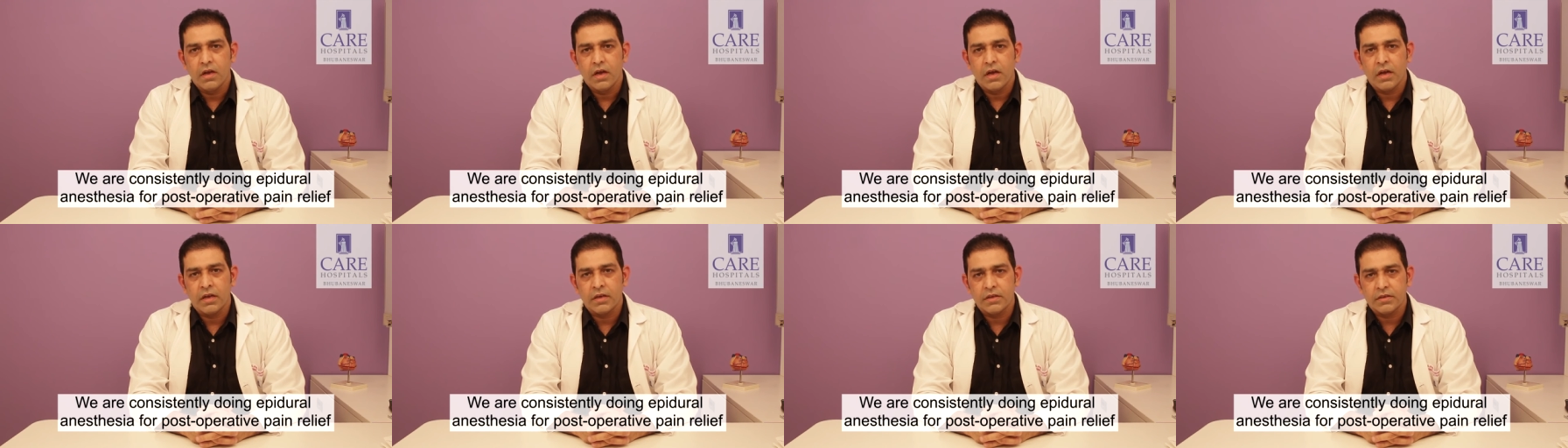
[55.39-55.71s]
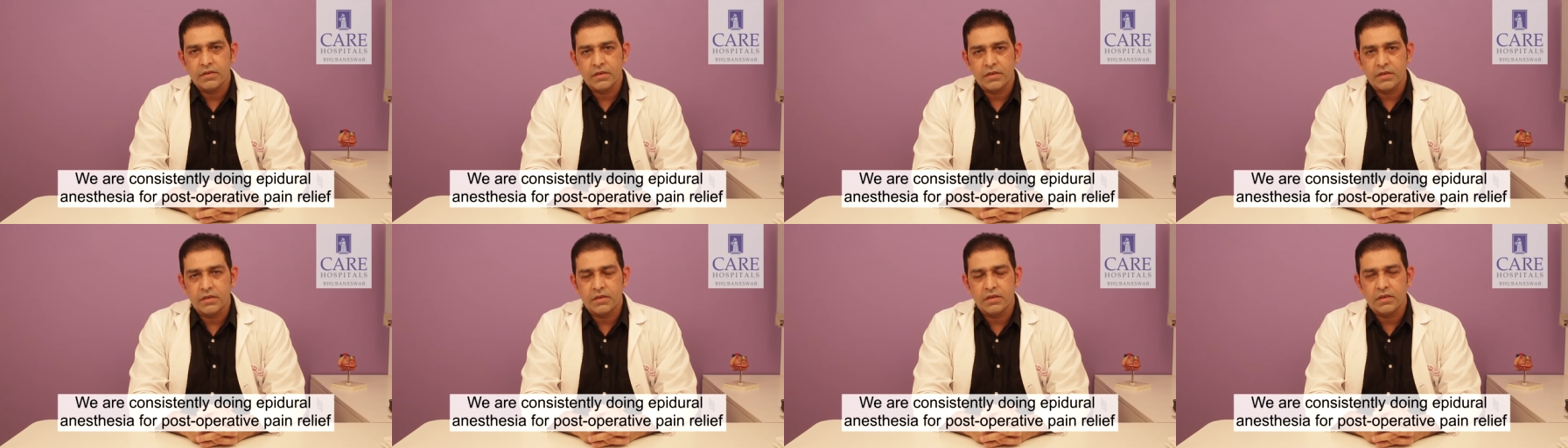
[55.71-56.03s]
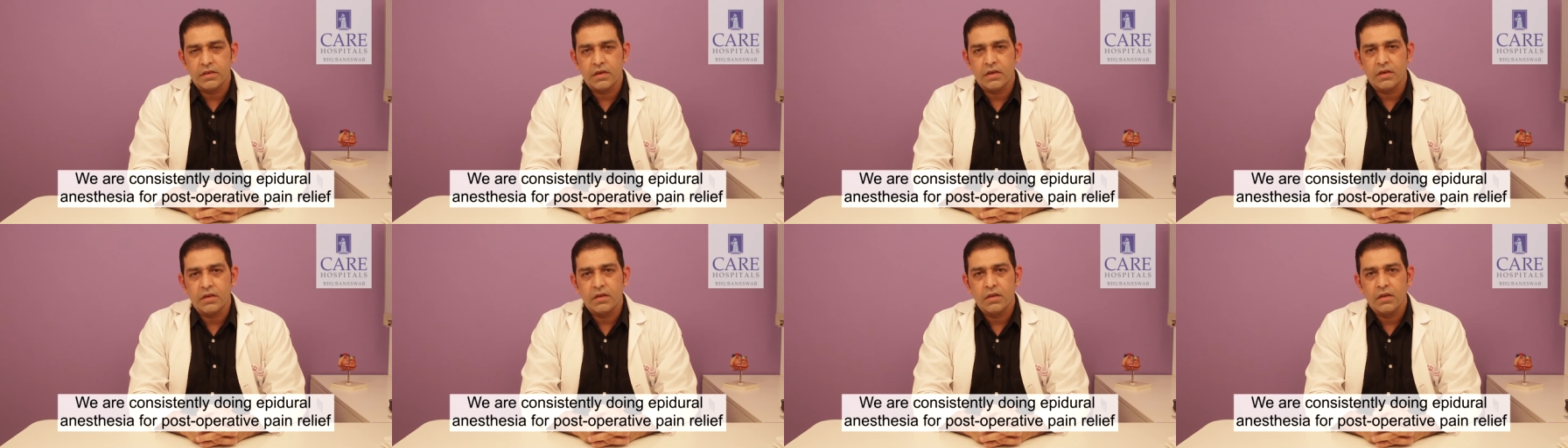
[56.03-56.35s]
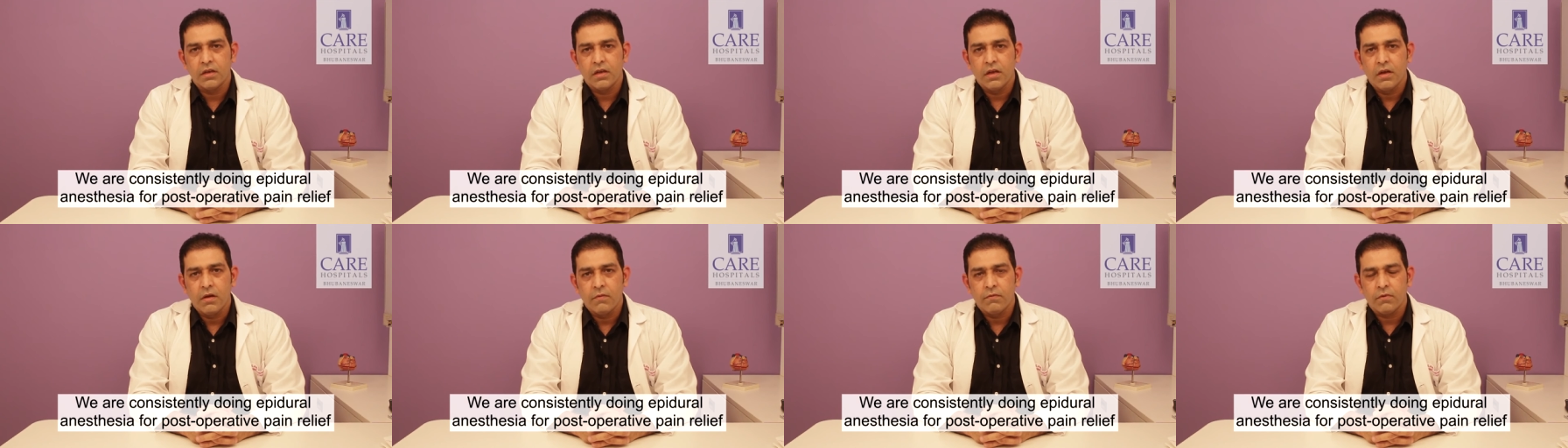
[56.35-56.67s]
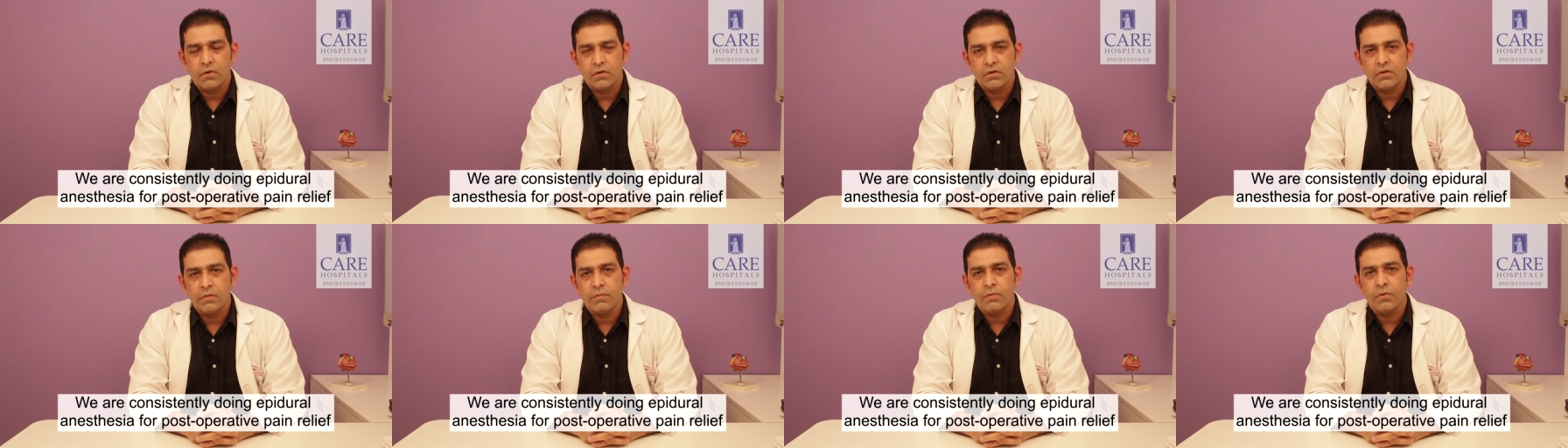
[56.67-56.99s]
anesthesia
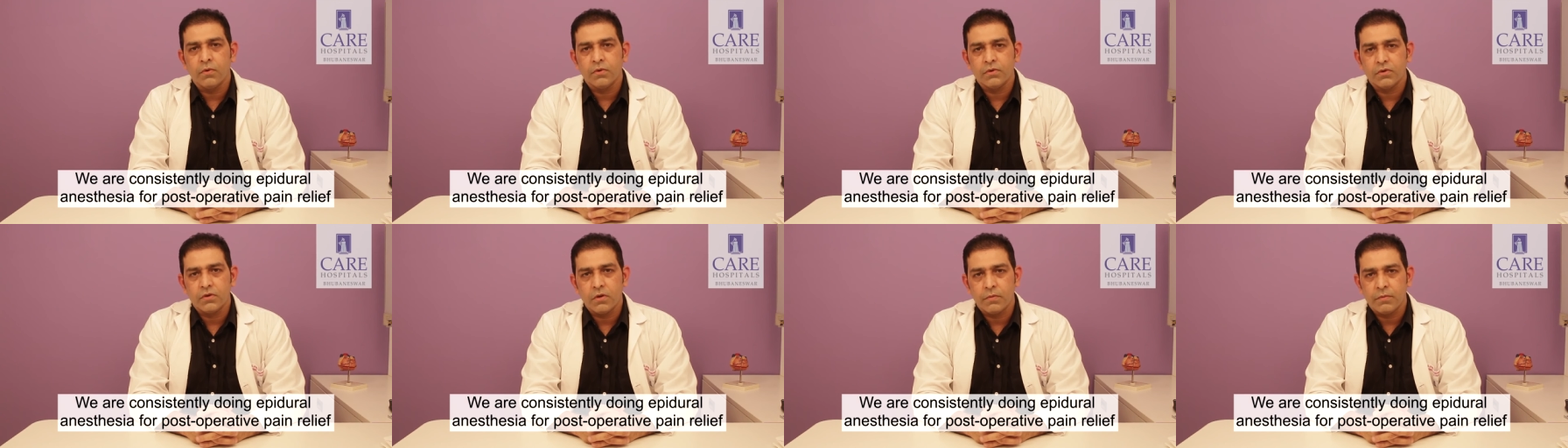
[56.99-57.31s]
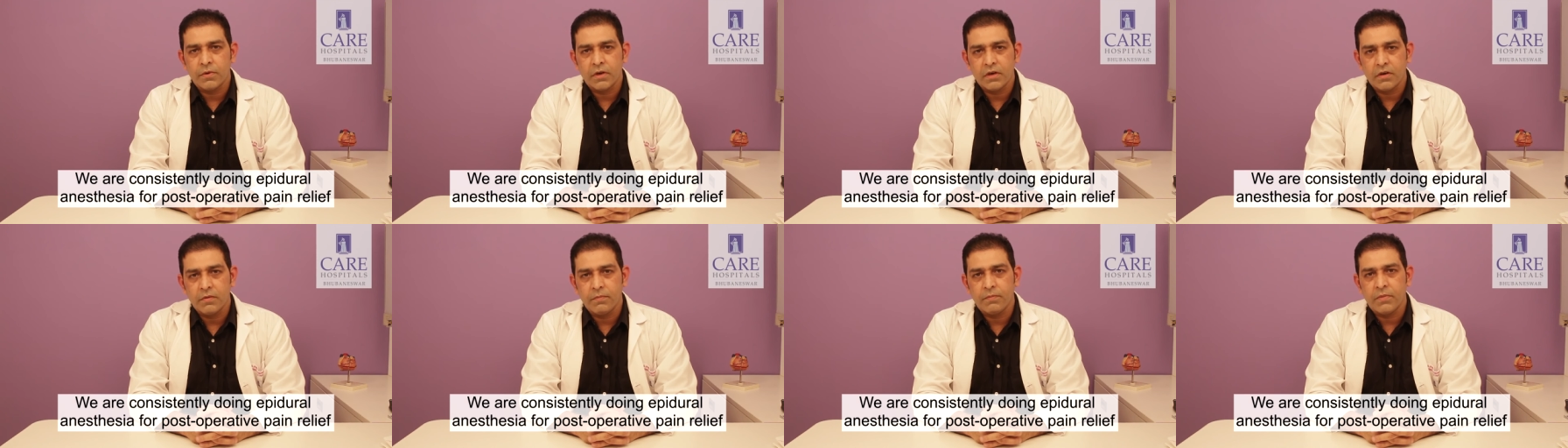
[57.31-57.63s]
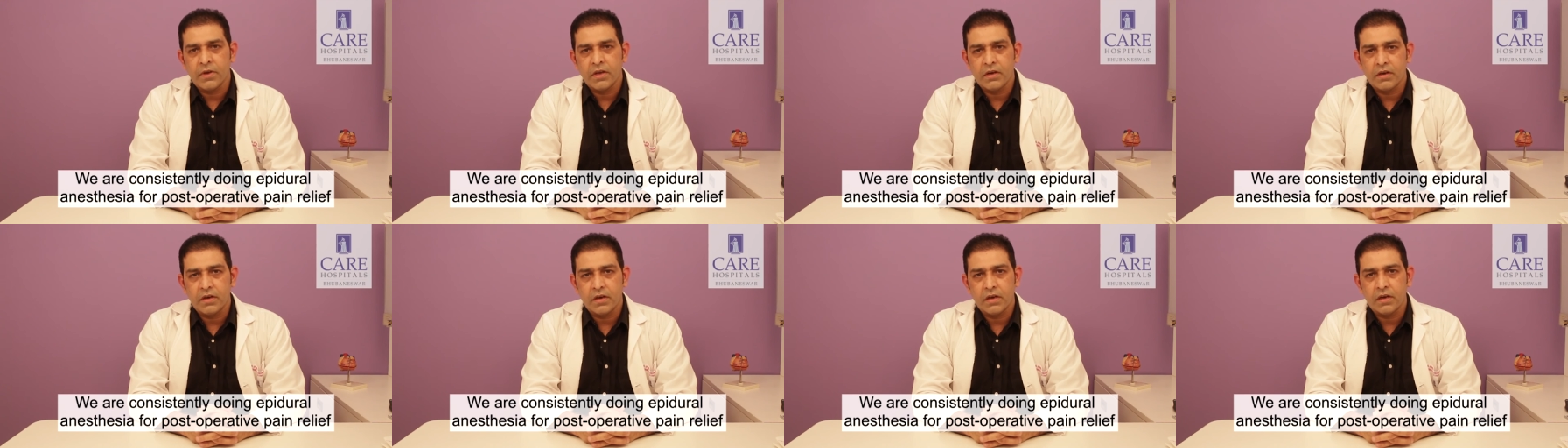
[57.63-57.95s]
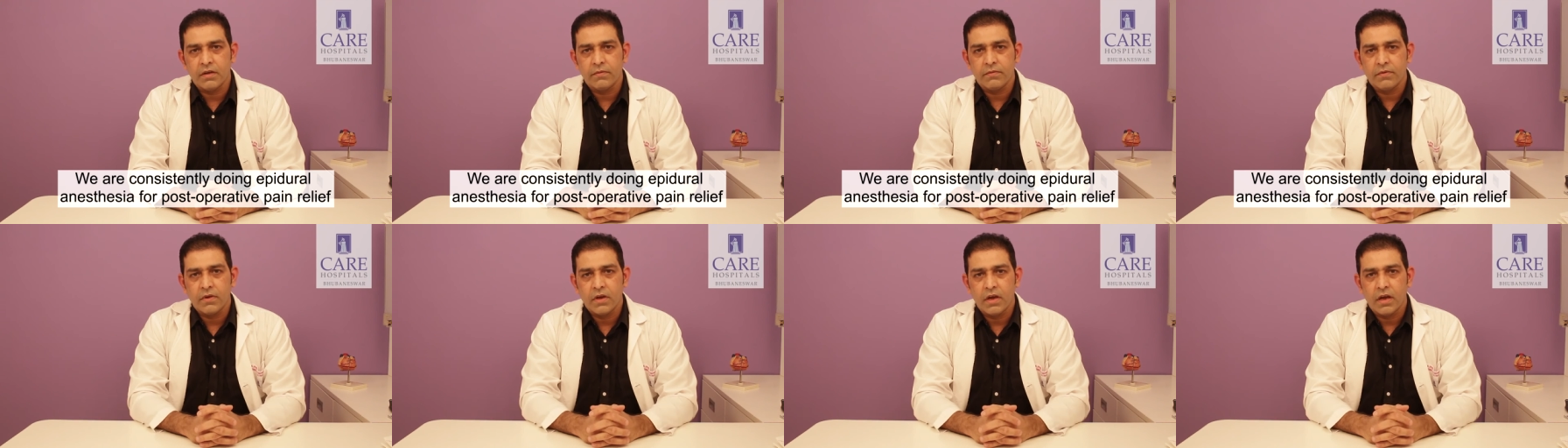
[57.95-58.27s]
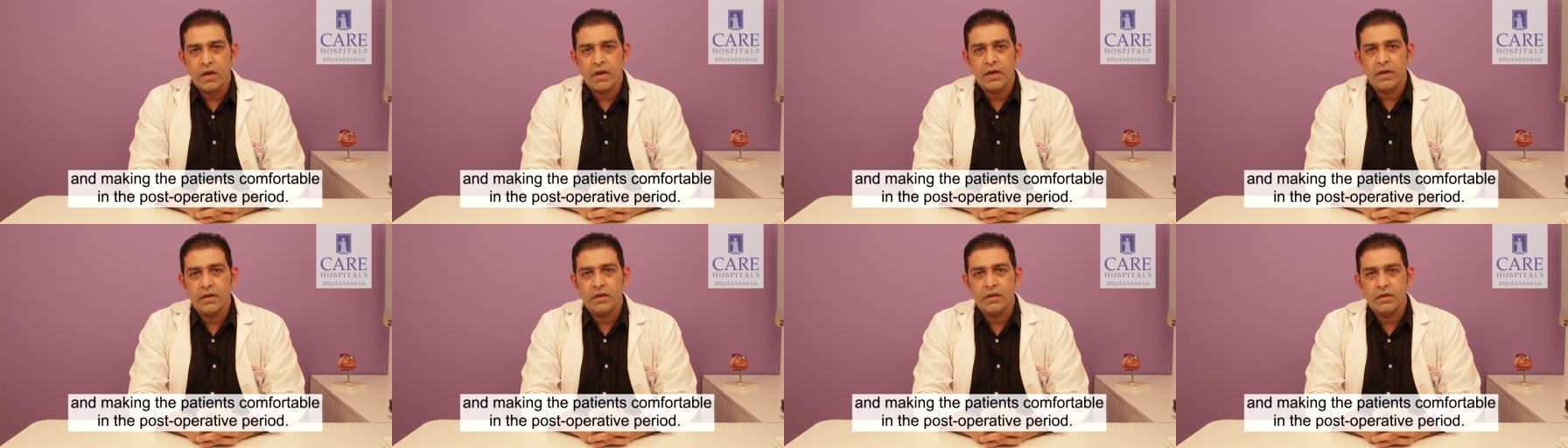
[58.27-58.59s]
for the post-operative pain relief
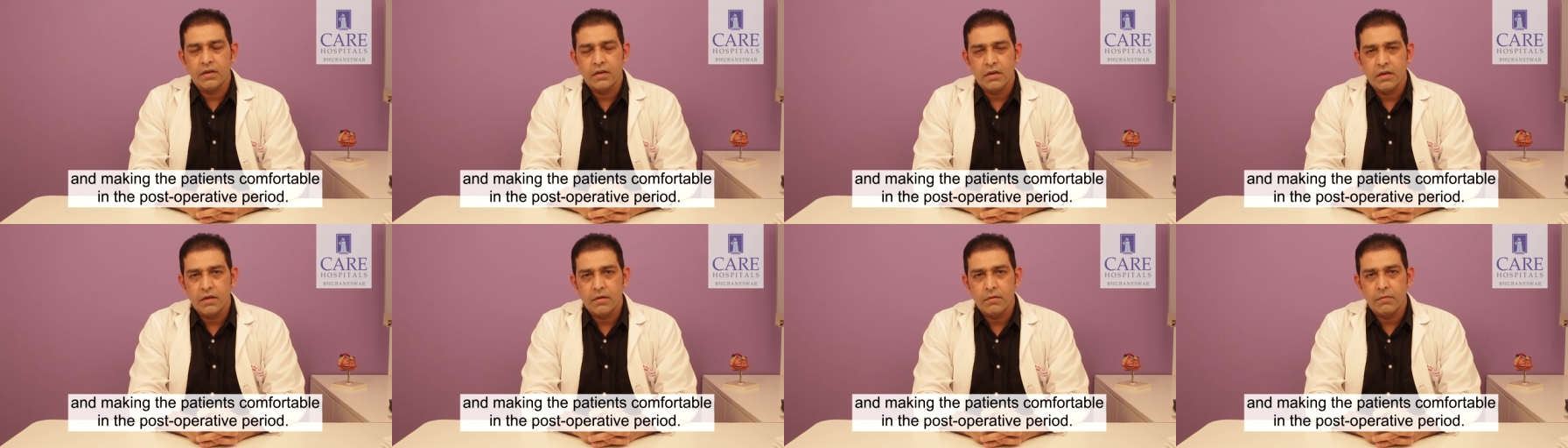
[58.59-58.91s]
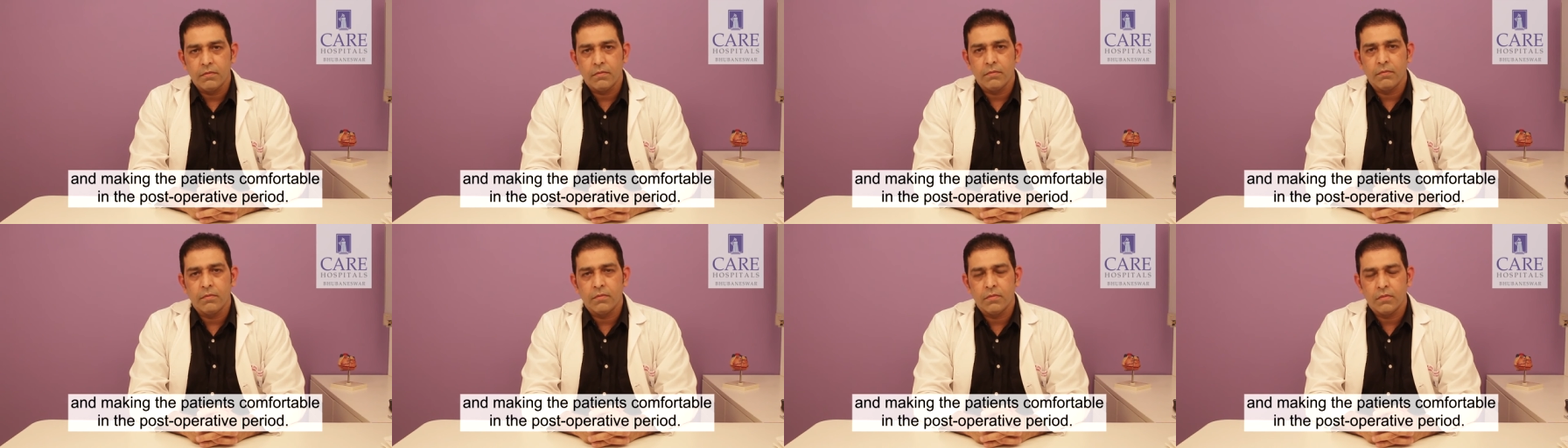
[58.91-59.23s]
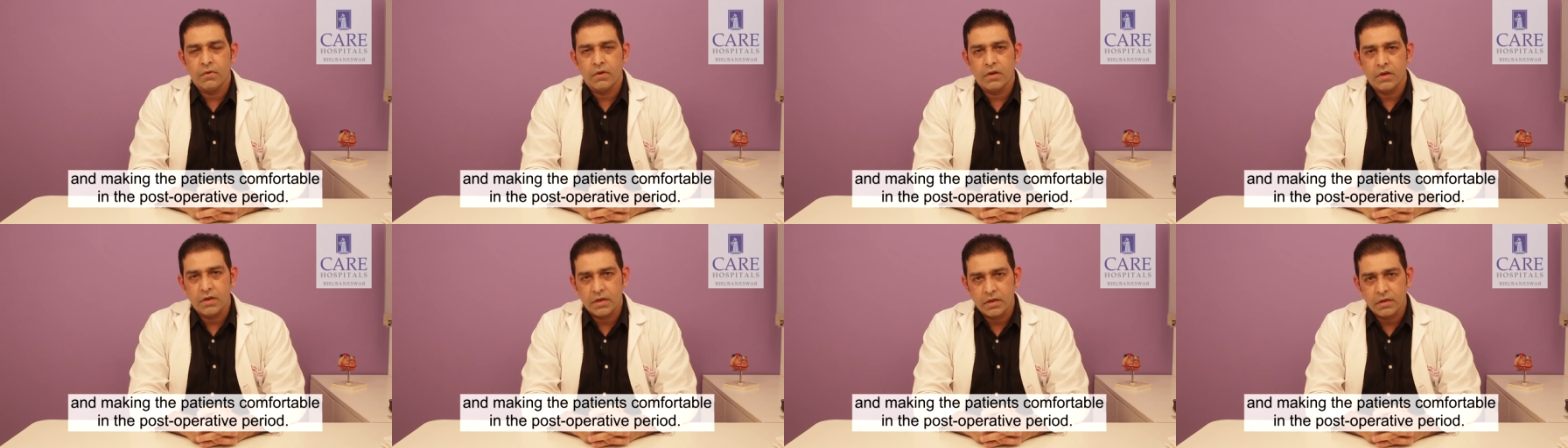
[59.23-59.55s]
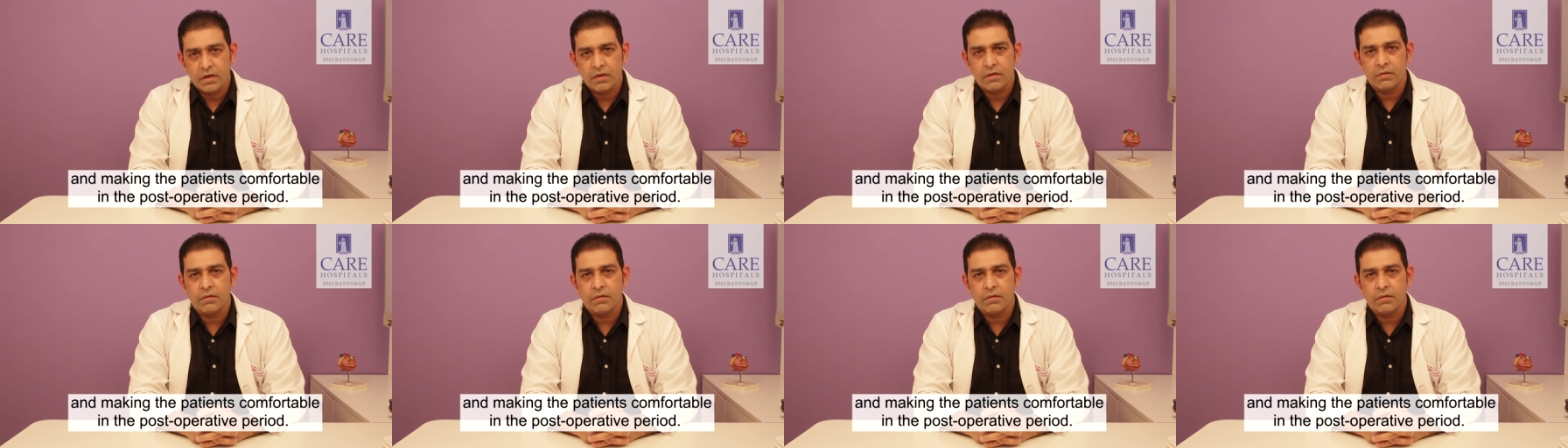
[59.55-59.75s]
and um,